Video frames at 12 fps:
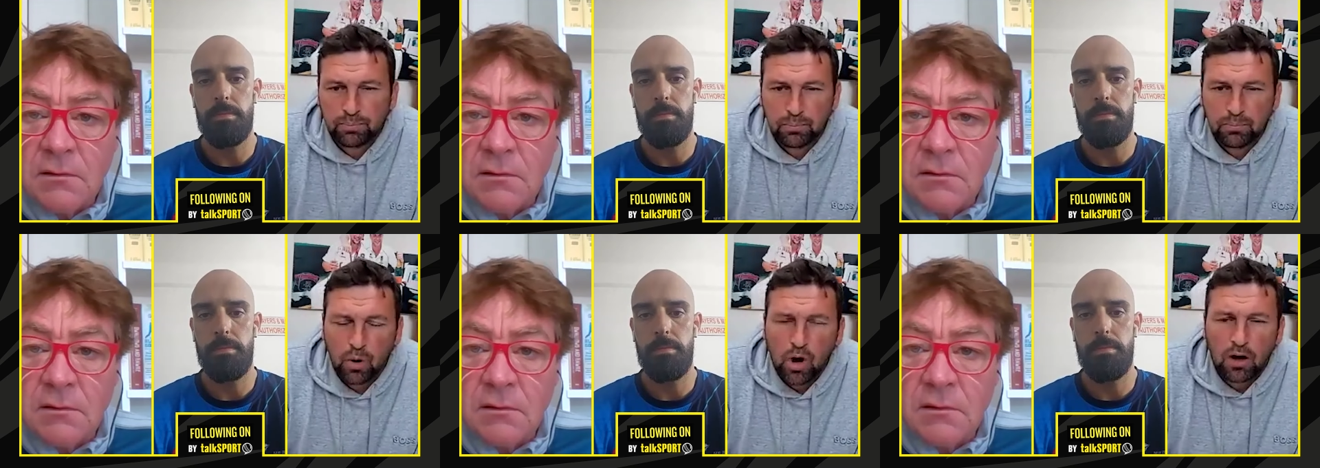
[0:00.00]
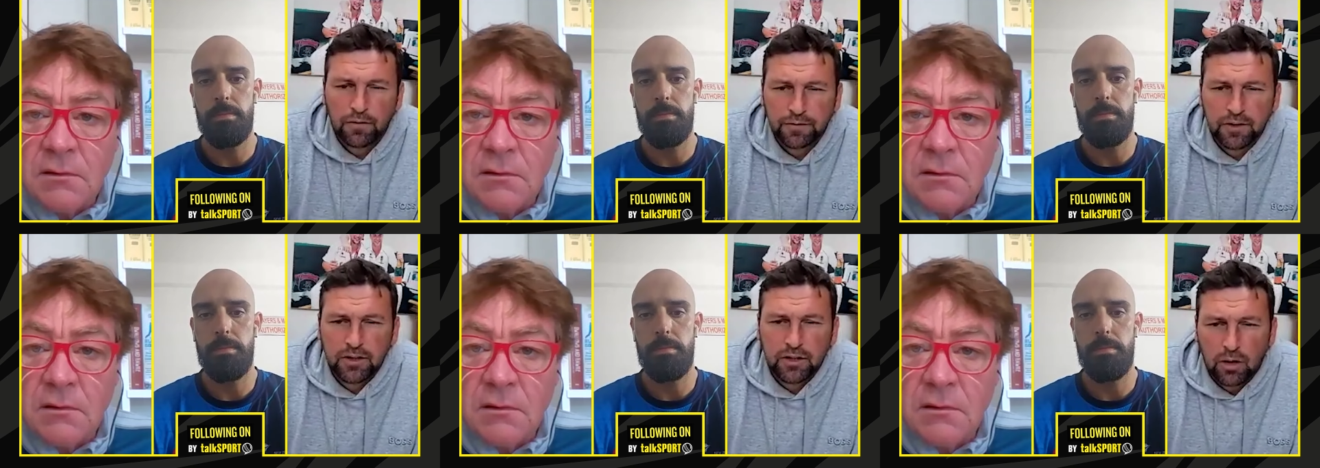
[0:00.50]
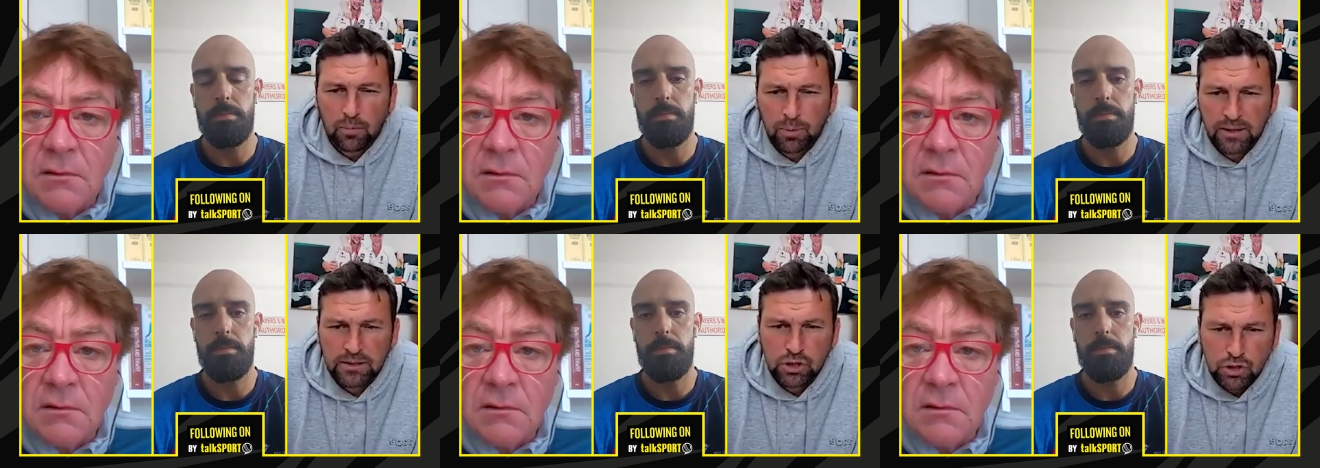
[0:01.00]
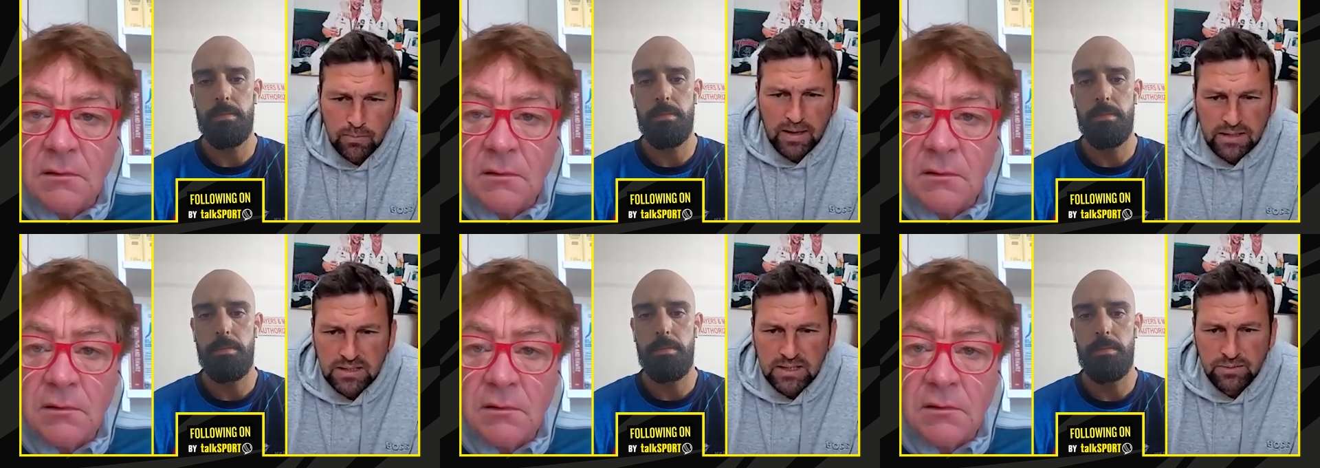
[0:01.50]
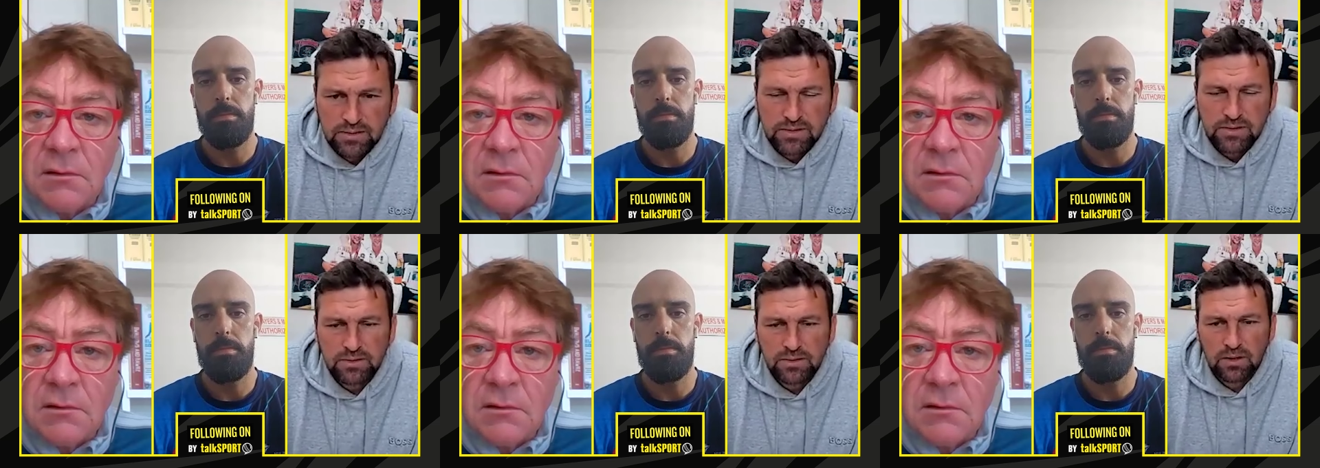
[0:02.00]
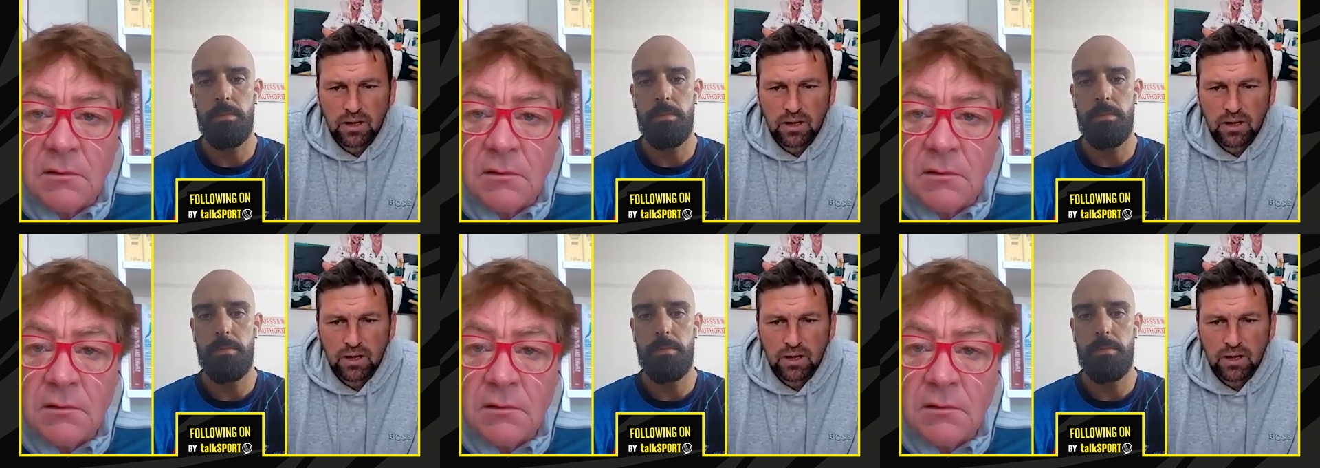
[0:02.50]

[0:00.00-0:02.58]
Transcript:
Speaker 1: more often than not, playing two-match series,